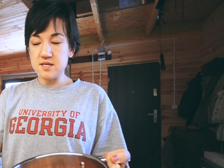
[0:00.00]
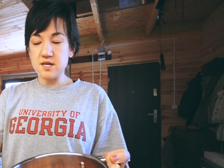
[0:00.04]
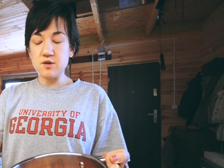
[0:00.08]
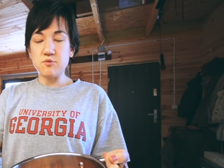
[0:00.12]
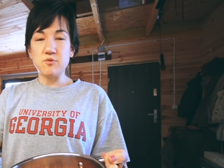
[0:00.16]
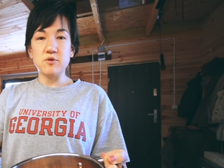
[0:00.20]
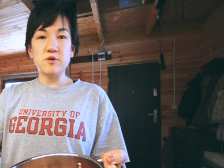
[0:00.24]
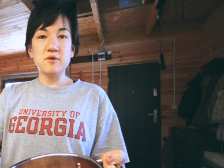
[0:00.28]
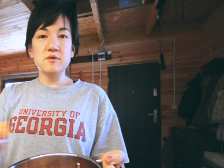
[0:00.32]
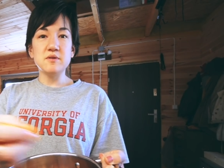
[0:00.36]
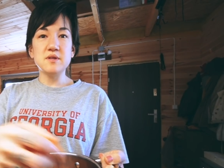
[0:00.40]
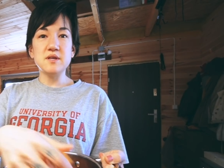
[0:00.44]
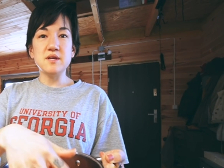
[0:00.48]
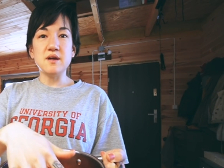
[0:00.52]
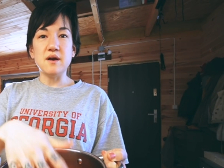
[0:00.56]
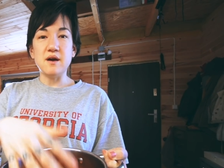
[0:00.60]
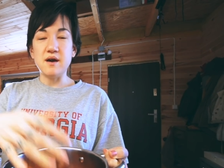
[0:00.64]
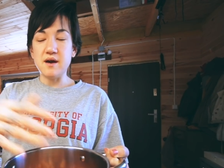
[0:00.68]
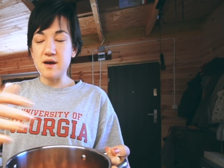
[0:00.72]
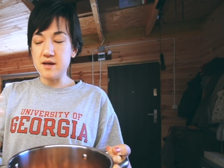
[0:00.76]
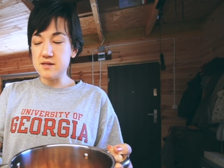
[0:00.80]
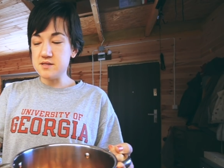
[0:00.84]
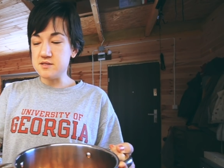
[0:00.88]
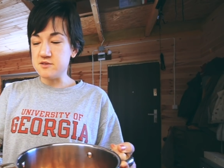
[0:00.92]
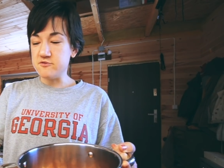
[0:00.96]
like, what are the
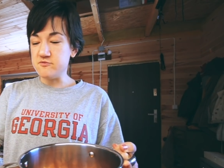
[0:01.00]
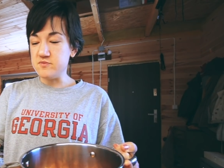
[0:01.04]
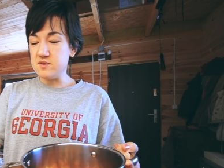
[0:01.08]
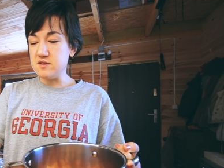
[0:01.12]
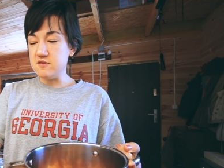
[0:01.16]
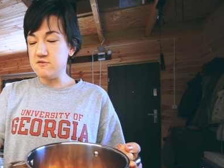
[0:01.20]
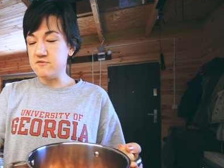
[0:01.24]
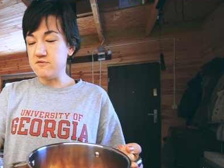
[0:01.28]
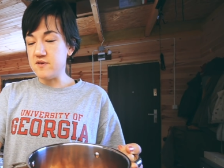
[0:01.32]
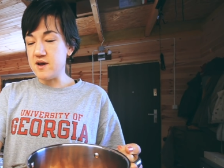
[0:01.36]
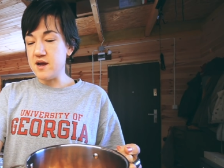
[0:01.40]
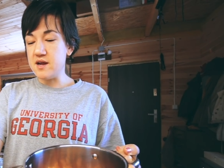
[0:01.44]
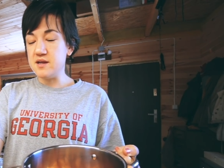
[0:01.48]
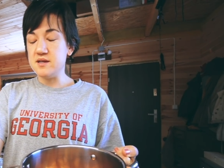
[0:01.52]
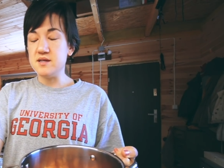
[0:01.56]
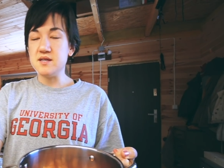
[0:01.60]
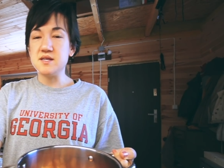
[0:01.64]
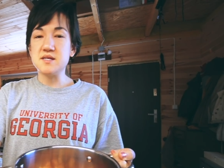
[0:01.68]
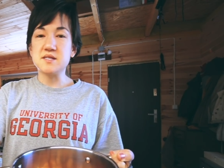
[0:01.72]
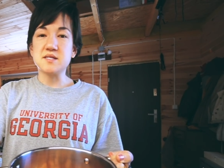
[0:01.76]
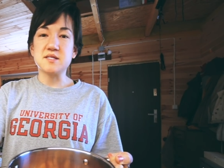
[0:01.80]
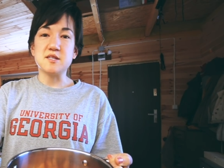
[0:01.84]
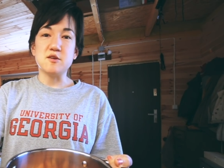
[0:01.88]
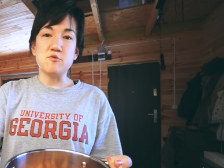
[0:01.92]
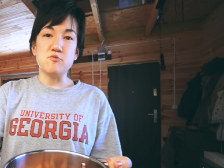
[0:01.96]
odds of me
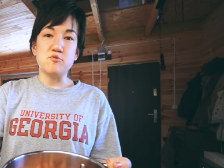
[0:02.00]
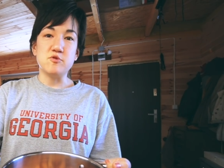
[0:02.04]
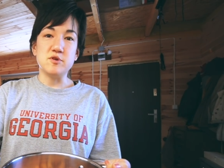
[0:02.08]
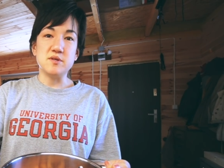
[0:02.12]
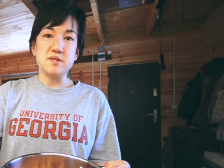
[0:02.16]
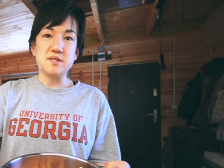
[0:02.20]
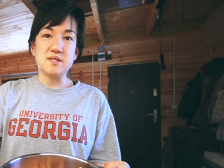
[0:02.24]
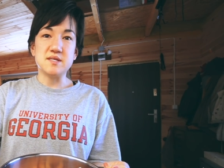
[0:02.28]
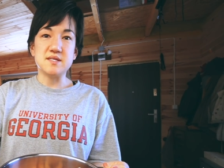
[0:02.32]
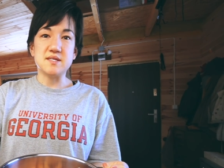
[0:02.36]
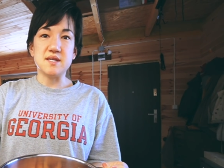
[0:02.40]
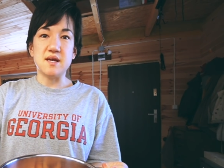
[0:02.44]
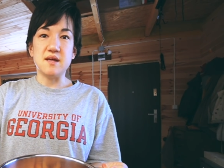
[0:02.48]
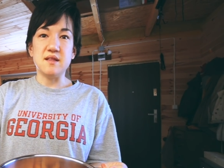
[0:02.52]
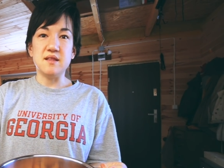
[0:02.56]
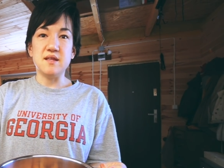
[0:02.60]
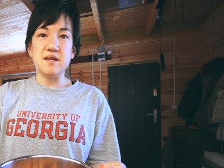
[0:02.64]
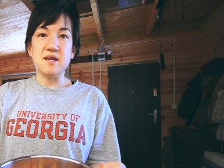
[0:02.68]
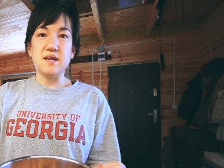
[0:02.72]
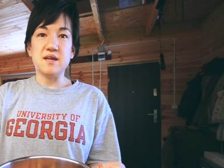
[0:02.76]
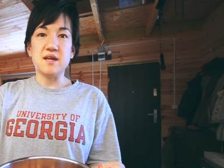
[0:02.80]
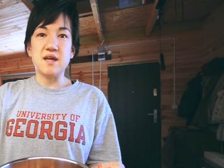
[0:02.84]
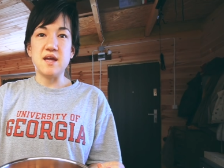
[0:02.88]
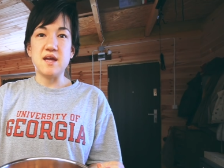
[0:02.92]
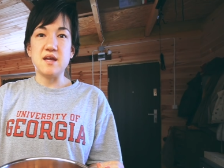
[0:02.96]
finding someone
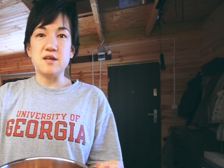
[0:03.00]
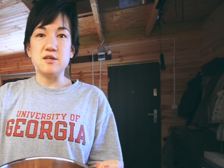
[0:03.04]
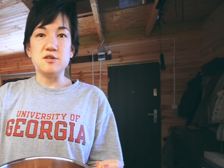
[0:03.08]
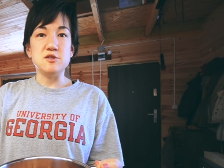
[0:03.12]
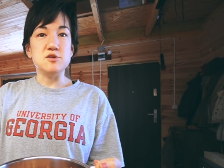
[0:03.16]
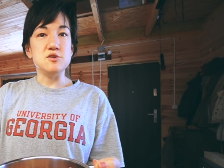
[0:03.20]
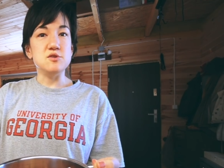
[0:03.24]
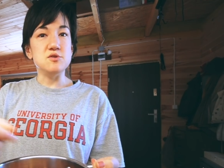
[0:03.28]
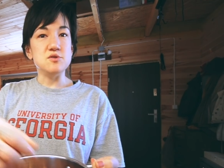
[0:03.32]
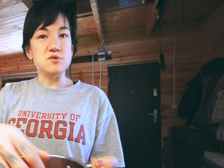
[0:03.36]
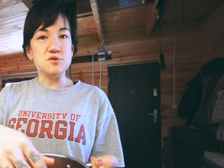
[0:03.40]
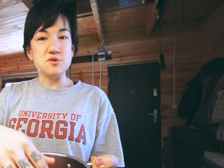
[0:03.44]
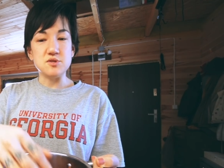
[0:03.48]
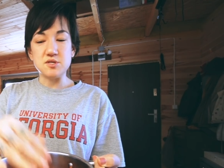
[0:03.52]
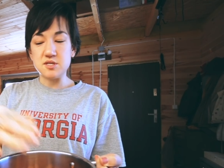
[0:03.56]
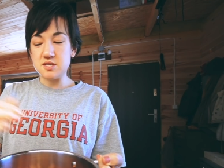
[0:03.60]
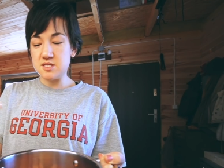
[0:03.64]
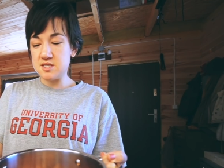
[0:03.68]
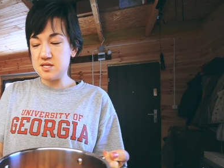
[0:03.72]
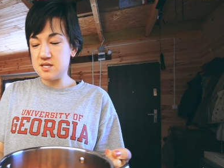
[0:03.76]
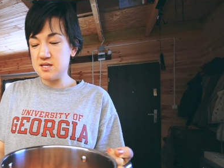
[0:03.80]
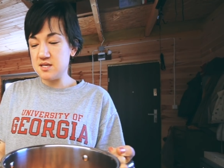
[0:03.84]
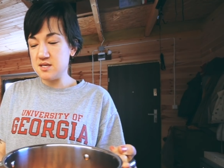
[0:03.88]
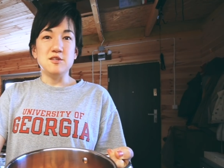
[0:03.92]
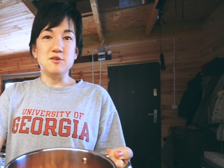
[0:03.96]
selling a
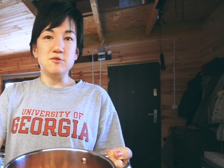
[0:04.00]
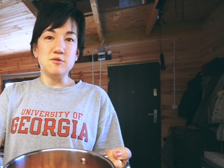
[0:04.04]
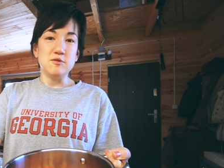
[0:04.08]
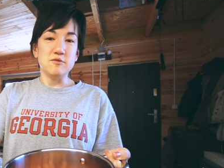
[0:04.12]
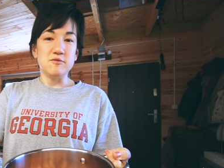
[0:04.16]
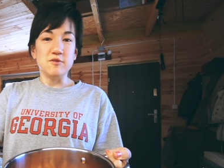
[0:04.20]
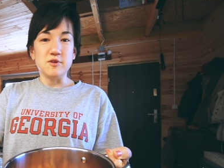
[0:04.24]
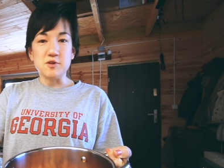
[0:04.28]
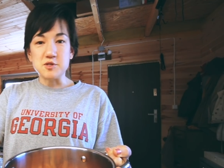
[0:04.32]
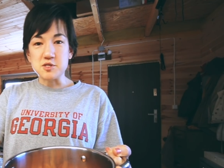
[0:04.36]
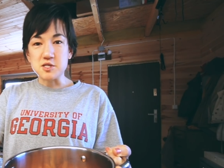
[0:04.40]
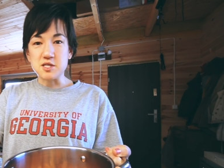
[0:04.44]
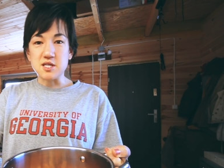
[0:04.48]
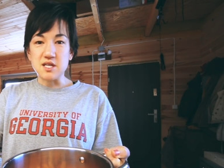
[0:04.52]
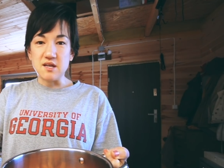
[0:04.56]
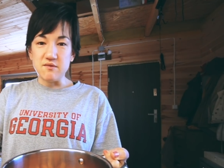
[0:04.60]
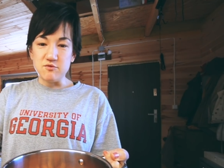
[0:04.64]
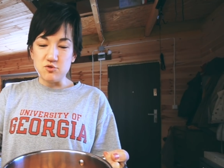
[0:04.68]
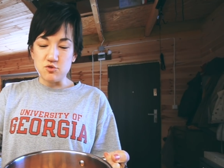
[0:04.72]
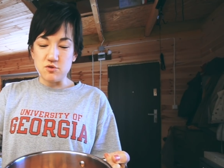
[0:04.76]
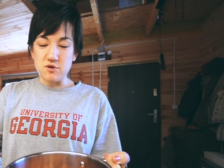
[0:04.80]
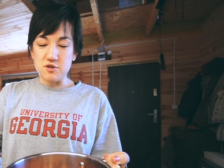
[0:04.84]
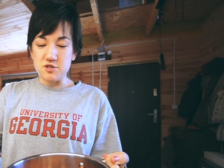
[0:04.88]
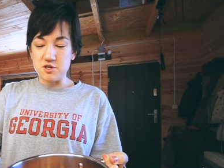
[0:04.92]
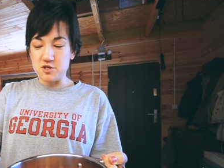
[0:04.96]
used University of
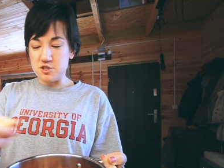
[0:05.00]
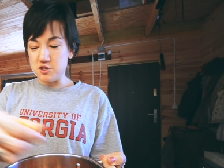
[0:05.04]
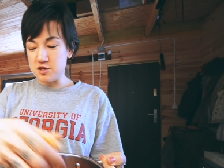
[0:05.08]
Georgia